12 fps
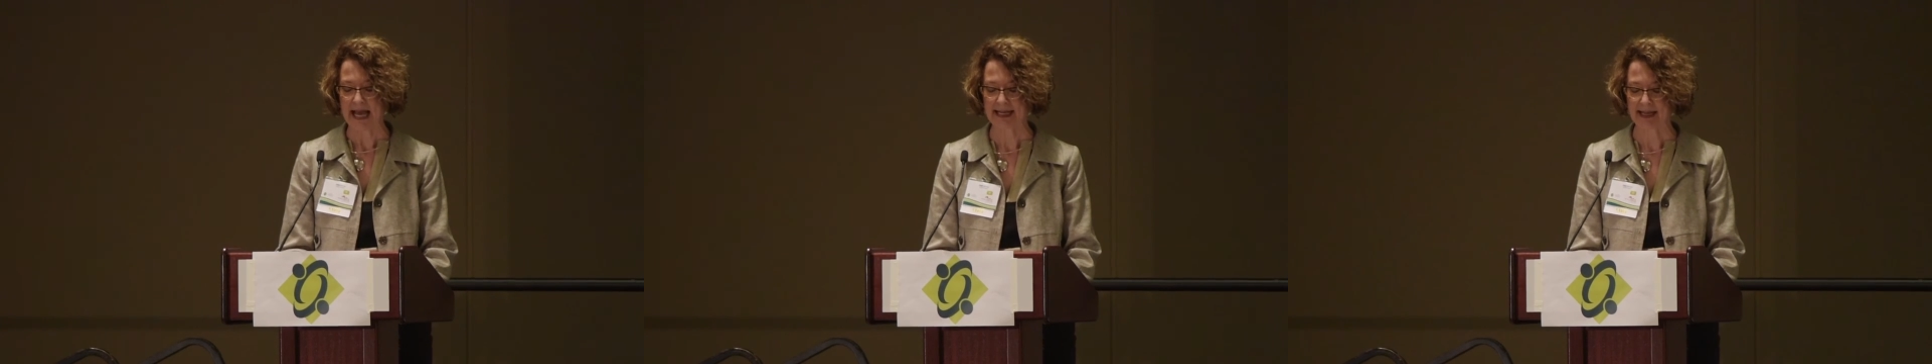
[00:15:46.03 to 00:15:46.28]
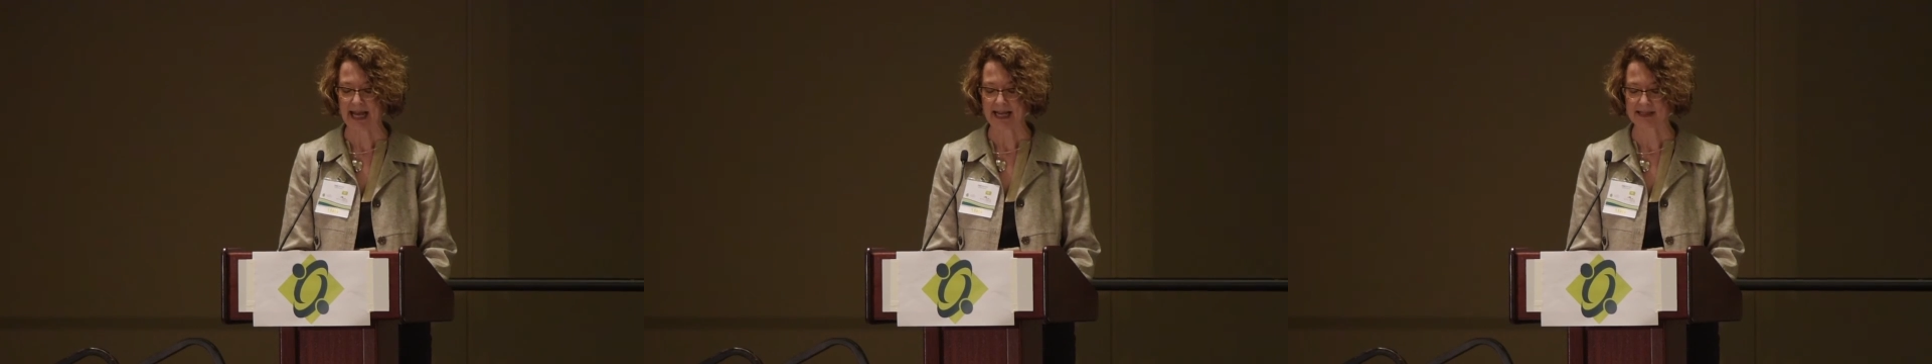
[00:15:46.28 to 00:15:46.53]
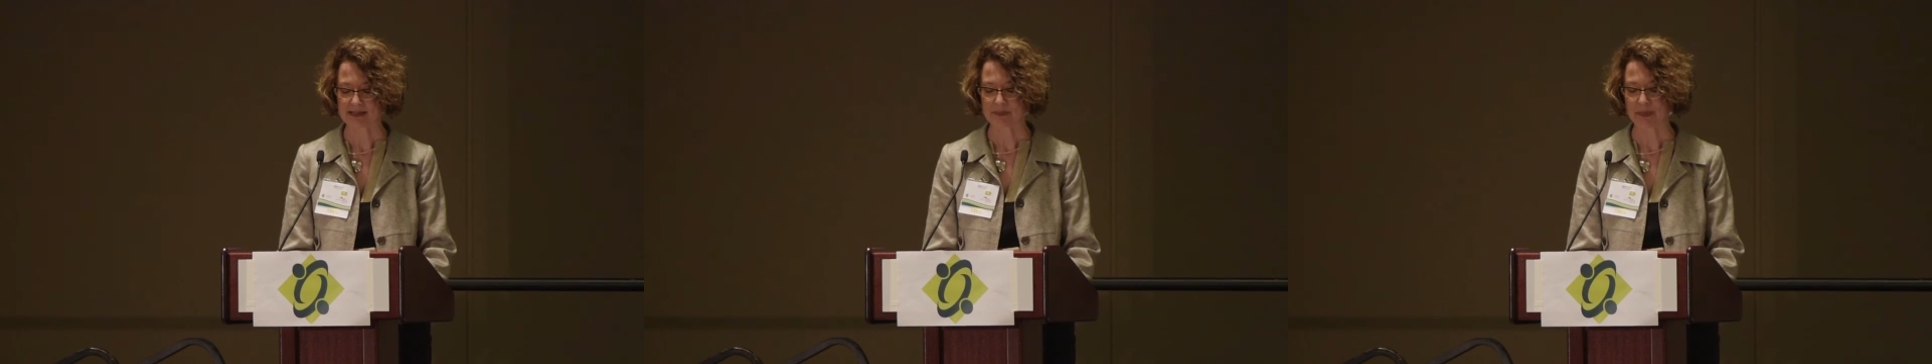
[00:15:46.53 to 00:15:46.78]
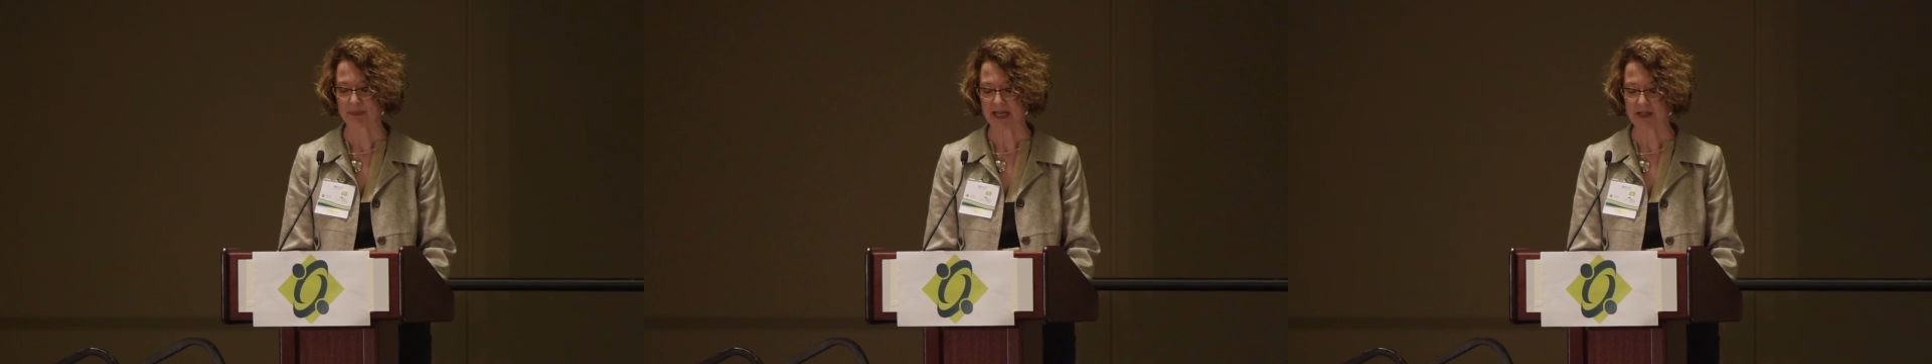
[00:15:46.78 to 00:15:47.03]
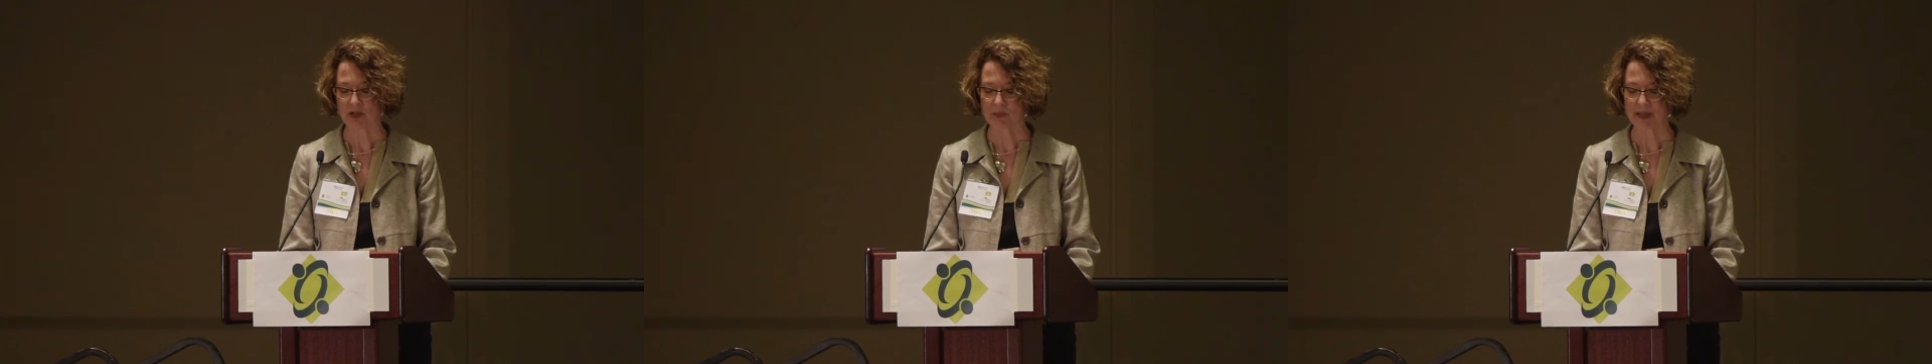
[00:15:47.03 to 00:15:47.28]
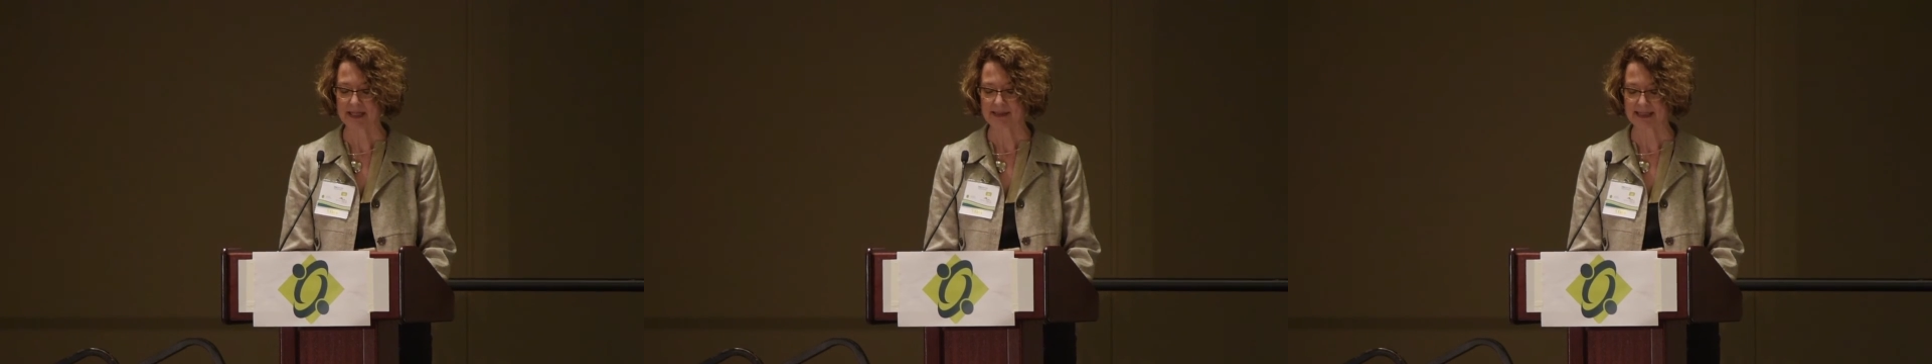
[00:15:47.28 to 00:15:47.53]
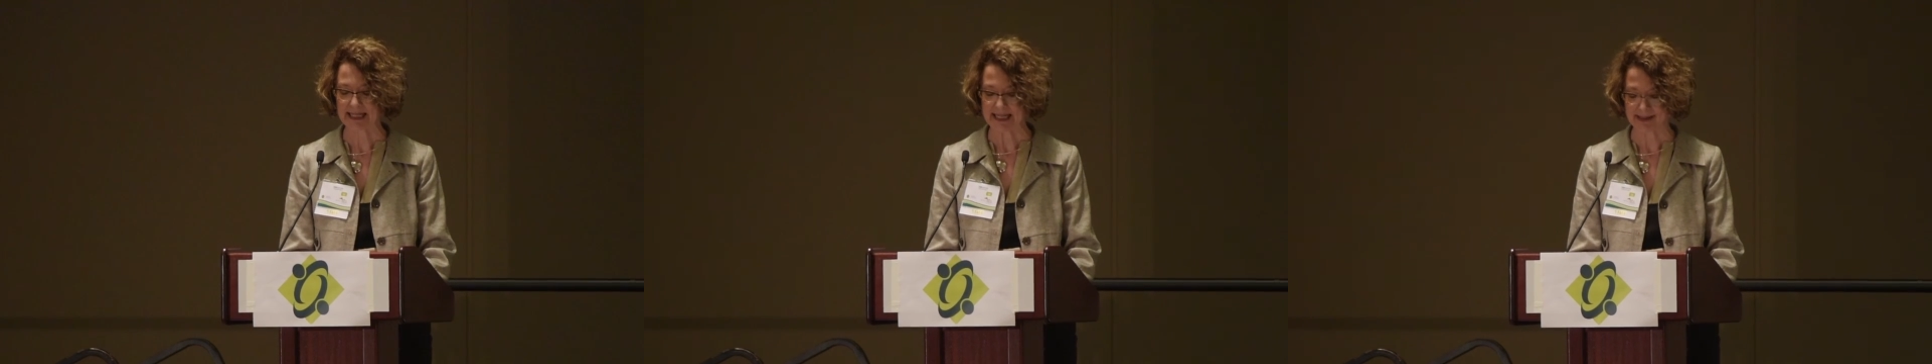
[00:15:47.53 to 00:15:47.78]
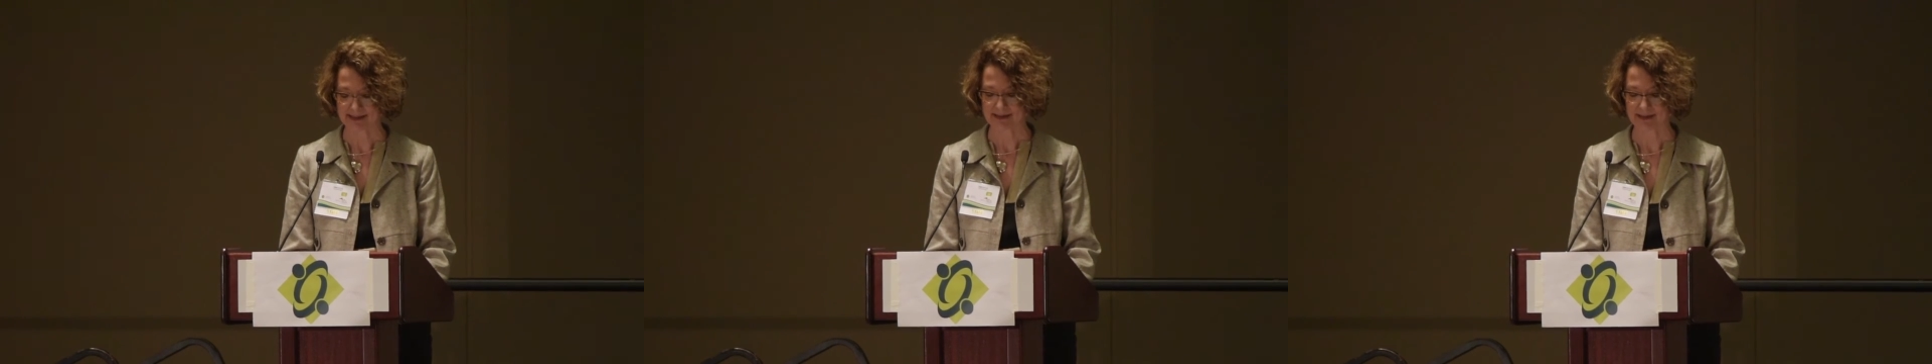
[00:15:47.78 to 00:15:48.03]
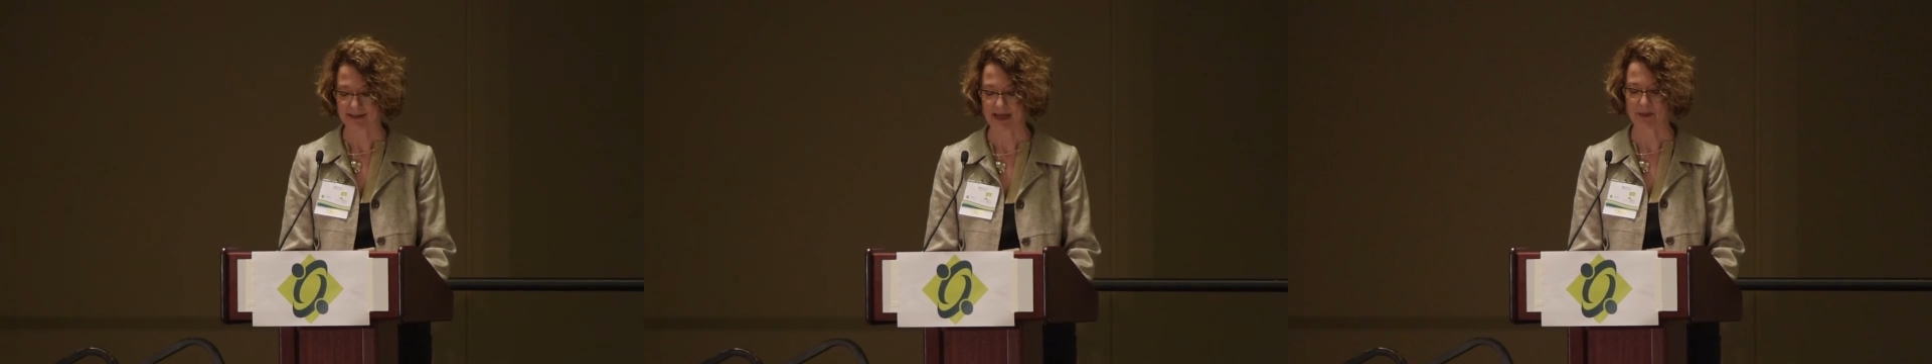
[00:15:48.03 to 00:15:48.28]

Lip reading: And last, but by no means least,